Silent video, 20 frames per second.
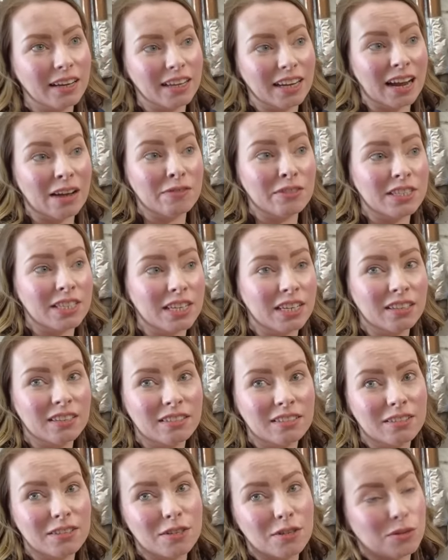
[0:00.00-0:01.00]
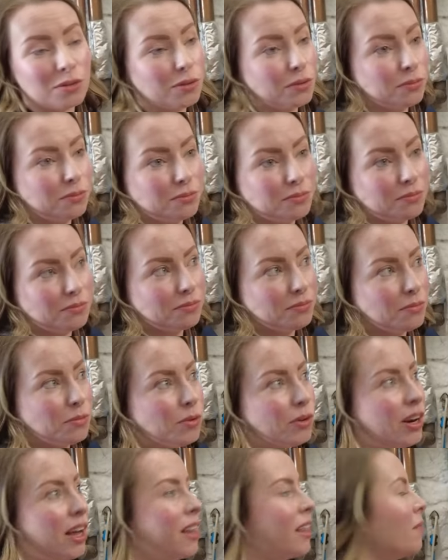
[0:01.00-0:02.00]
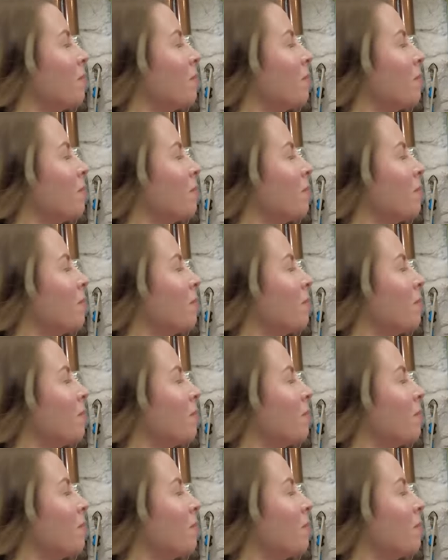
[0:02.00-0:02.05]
gravity, so we're at